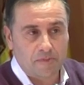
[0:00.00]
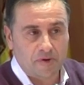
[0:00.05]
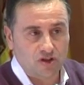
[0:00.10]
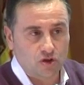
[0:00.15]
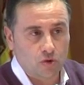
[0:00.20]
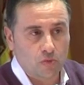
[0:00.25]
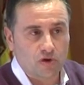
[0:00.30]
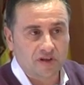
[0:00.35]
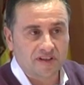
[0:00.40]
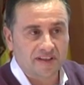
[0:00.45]

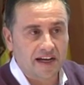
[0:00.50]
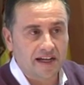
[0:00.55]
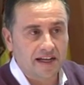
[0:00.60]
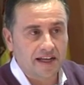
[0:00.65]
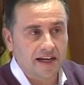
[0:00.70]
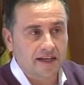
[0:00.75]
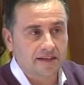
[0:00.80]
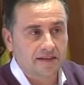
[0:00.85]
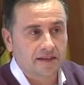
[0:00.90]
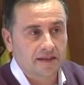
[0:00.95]

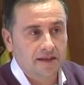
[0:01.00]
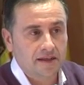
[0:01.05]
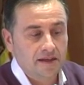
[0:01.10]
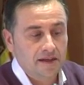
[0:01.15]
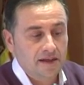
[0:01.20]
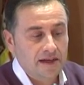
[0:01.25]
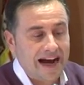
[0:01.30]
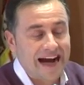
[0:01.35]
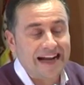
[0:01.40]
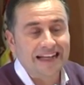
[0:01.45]
some
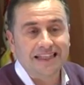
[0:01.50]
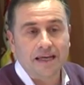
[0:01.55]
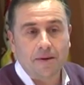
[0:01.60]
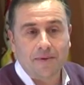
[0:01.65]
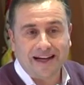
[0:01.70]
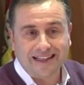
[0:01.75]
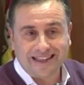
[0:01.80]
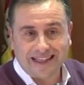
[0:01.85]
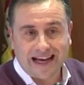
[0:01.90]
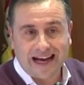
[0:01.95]

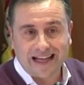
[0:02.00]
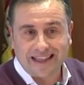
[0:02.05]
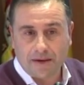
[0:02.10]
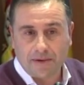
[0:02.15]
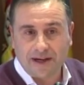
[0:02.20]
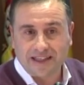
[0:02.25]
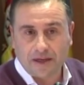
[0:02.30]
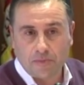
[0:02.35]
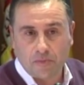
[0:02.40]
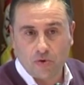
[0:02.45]

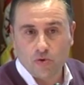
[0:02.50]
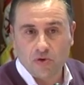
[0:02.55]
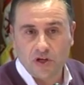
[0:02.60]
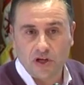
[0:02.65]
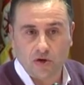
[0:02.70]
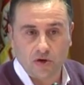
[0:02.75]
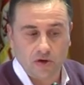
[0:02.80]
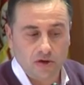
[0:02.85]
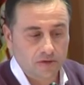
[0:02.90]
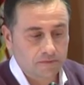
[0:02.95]
elements
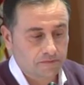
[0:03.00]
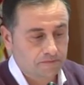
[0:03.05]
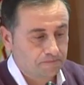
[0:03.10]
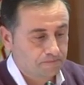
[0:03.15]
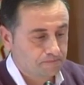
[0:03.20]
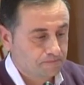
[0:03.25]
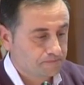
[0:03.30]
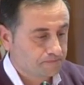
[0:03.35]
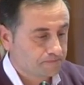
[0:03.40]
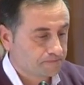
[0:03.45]
can be
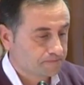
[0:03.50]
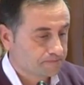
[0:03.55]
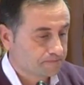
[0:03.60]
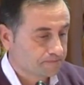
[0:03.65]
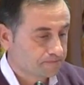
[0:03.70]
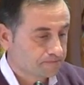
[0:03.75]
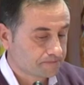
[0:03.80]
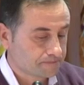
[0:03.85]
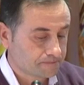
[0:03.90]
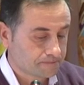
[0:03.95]
open for
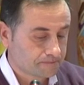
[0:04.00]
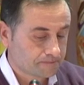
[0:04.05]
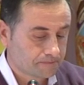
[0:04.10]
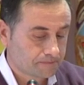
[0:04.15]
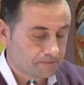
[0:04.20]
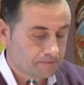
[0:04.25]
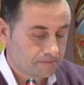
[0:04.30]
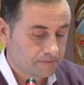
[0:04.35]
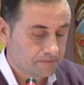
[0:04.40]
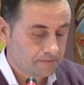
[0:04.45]
public
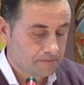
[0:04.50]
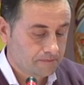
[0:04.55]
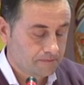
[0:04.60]
discussion.